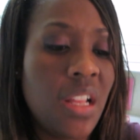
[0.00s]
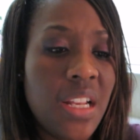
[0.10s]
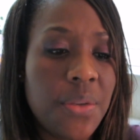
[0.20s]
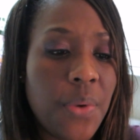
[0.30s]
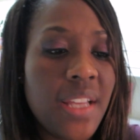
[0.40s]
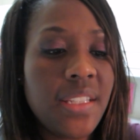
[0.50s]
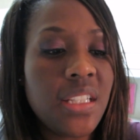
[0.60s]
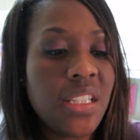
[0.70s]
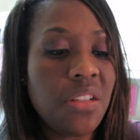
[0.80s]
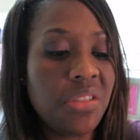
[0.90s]
And why is
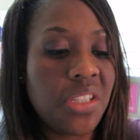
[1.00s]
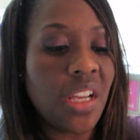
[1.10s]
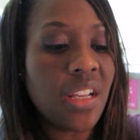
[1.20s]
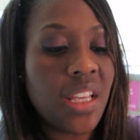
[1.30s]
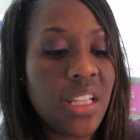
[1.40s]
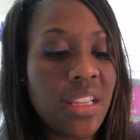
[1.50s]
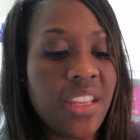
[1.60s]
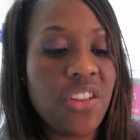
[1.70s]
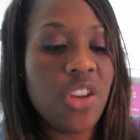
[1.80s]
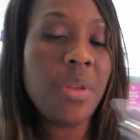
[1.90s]
it so sucky?
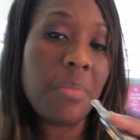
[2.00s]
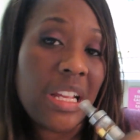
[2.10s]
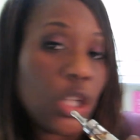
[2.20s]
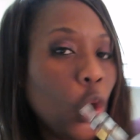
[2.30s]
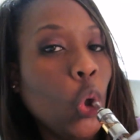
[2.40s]
Like, you hear me, I'm like,